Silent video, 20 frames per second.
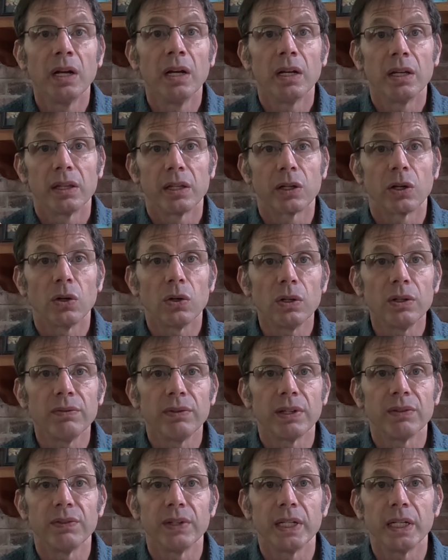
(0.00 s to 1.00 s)
The goal of the
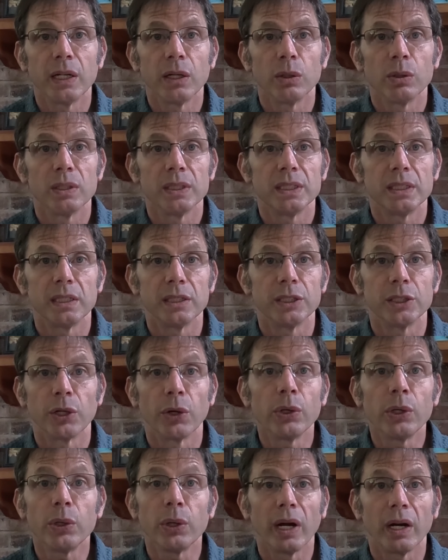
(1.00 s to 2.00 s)
video is to show
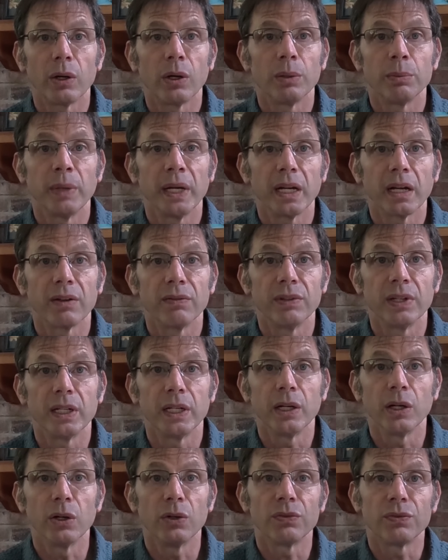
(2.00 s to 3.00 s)
you how I make a
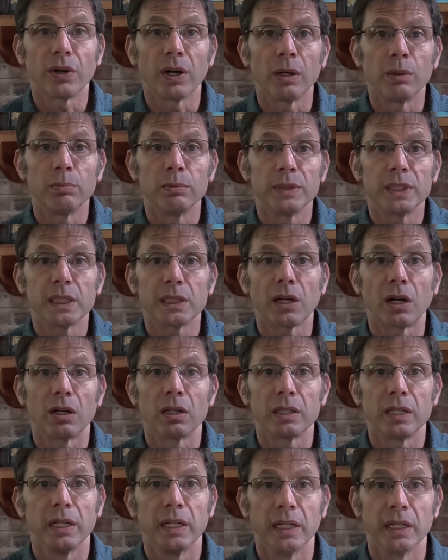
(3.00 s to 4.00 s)
video from start
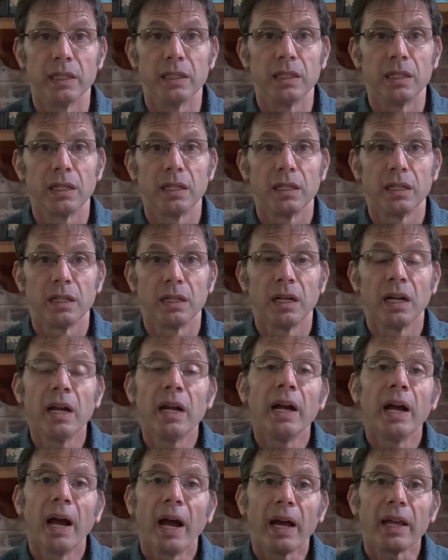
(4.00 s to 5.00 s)
to end.
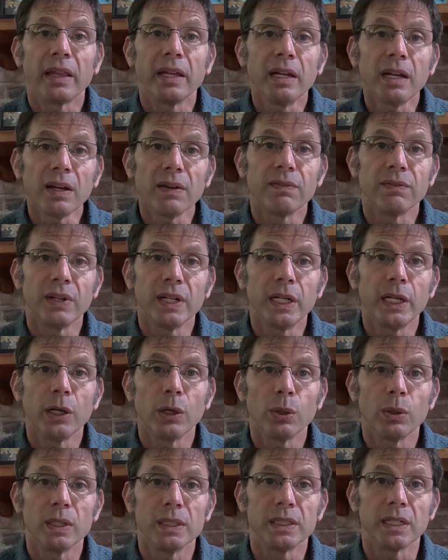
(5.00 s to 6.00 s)
I think a
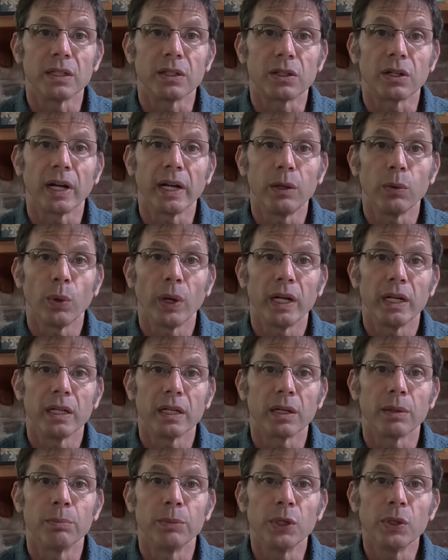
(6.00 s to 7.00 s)
video is a great way to
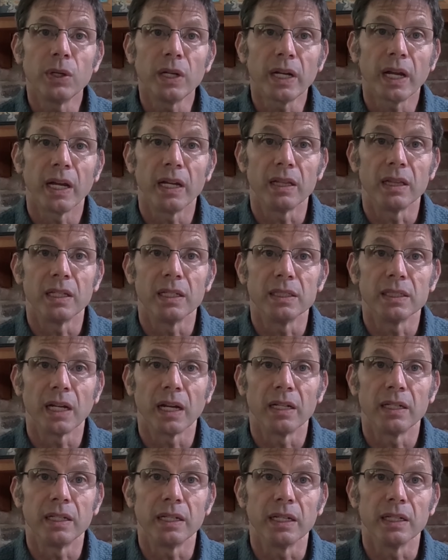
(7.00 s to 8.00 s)
communicate these
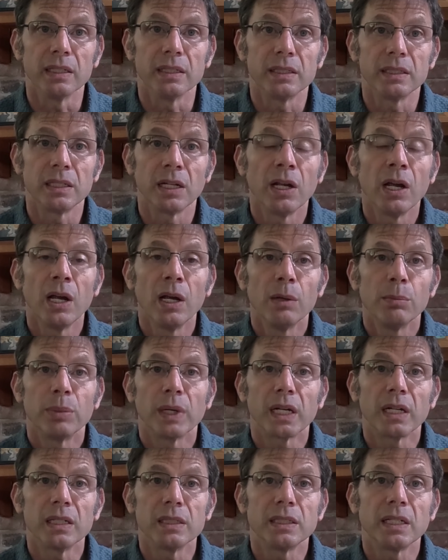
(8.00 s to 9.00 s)
ideas
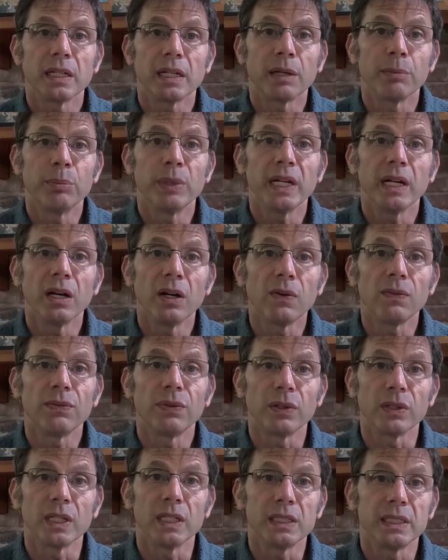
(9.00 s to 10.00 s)
because it can be
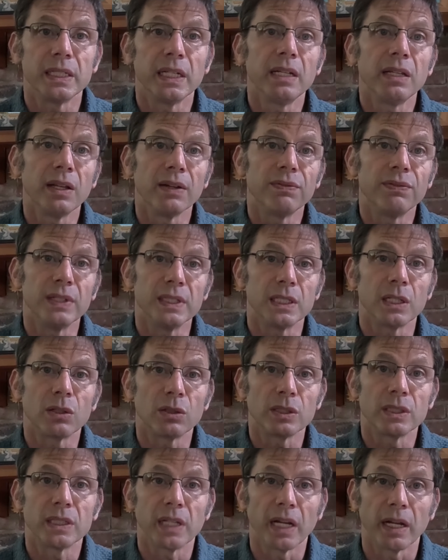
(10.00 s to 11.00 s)
helpful to see the physical
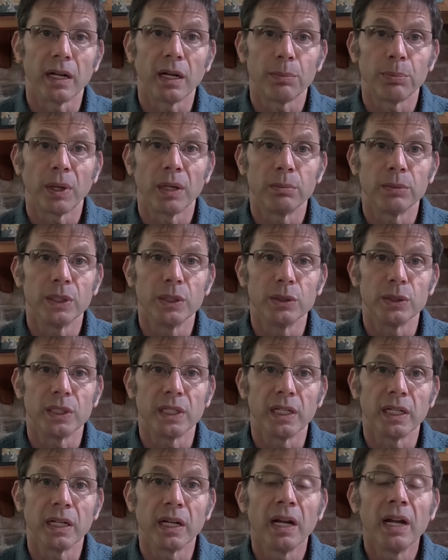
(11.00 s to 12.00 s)
setup I'm
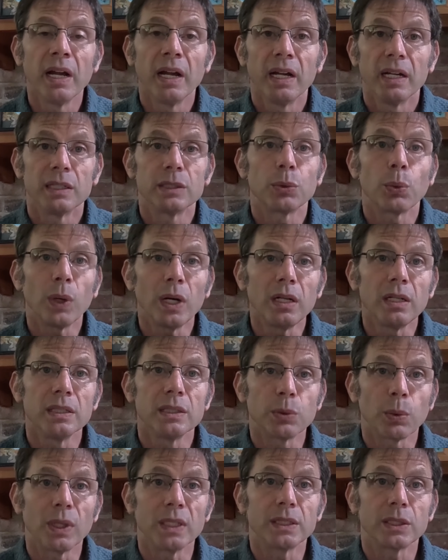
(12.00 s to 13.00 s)
using, as well as
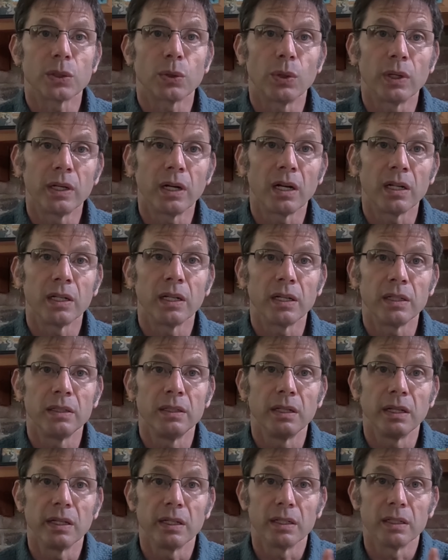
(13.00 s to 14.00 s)
what's going on
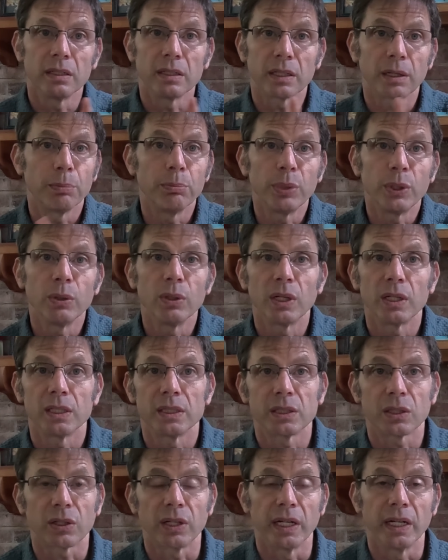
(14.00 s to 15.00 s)
the computer
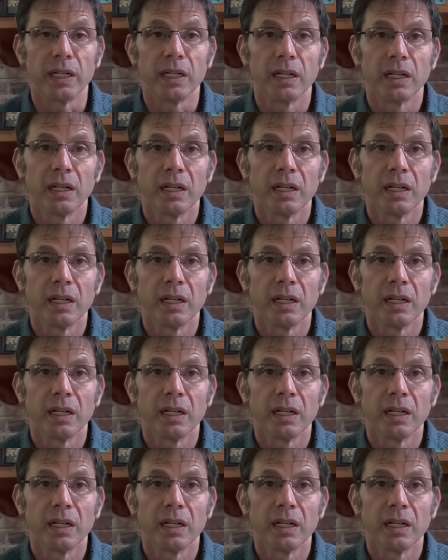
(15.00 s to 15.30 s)
screen.